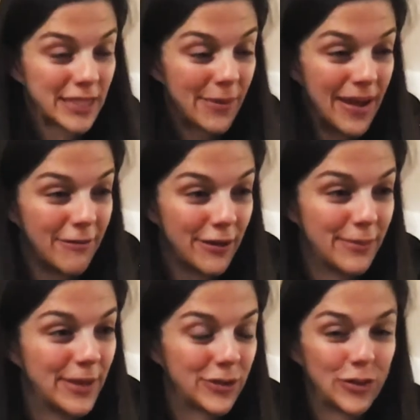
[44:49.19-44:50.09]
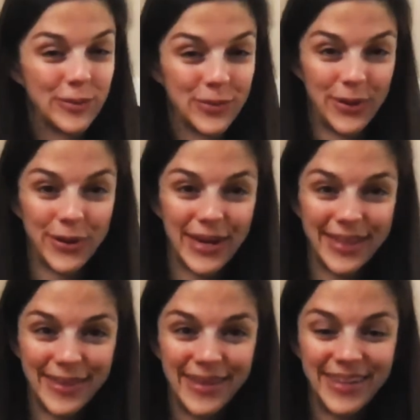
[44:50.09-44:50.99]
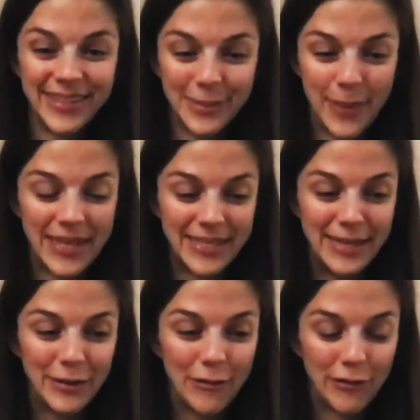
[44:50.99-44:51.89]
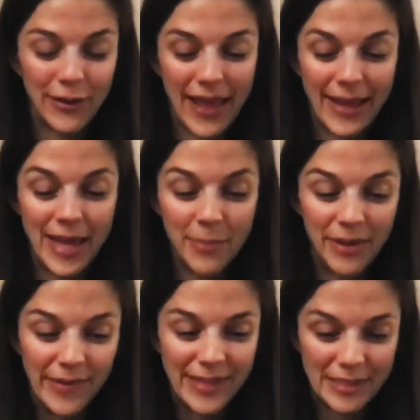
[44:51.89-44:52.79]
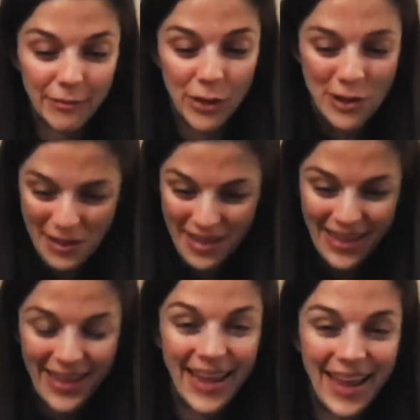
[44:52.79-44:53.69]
the first time I ever did mushrooms. We were at the Space Needle for like a hippie festival,